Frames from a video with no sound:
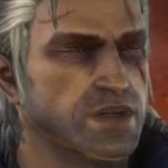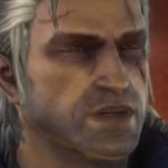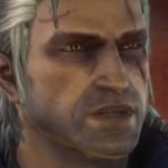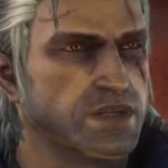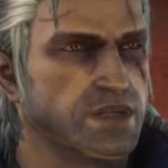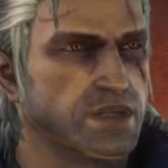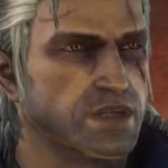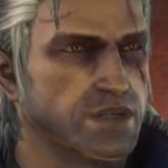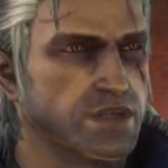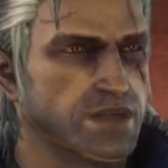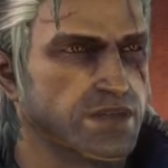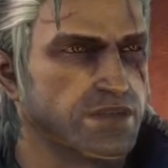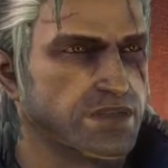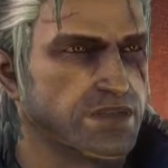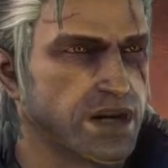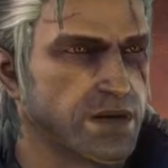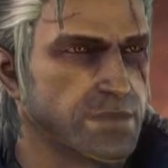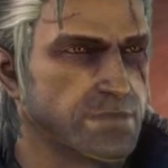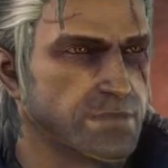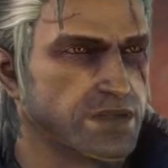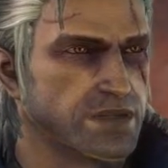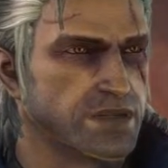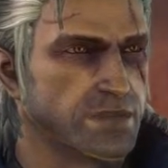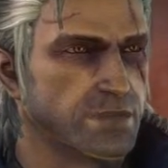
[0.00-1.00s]
What did you
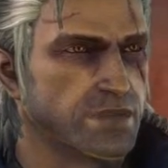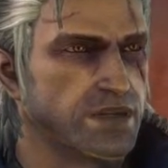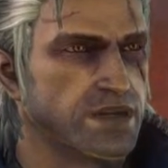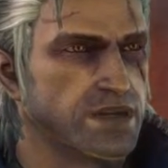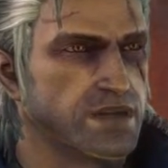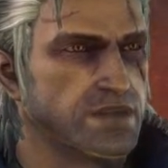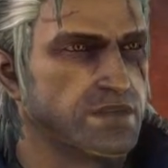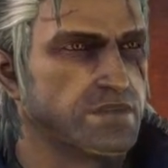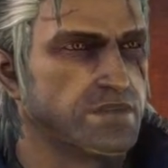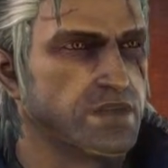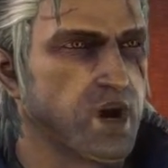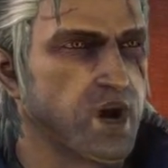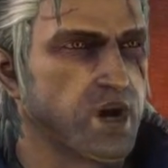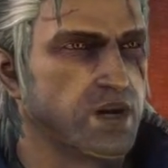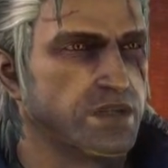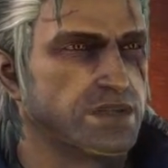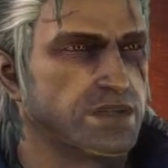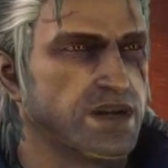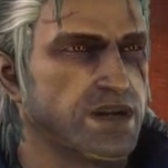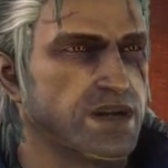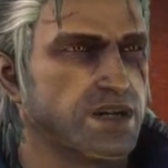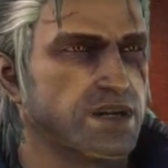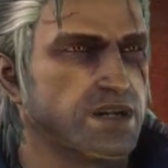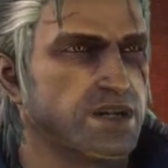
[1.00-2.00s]
condemn Sabrina for,
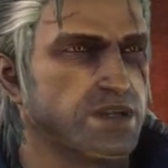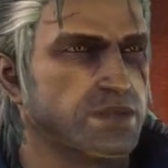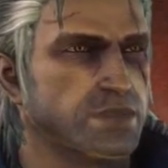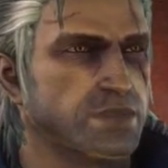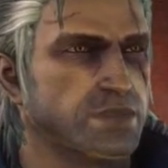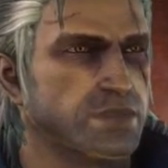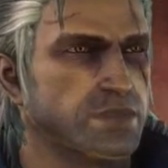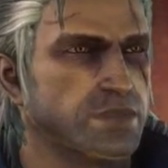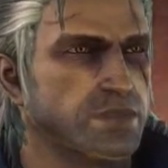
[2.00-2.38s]
sire?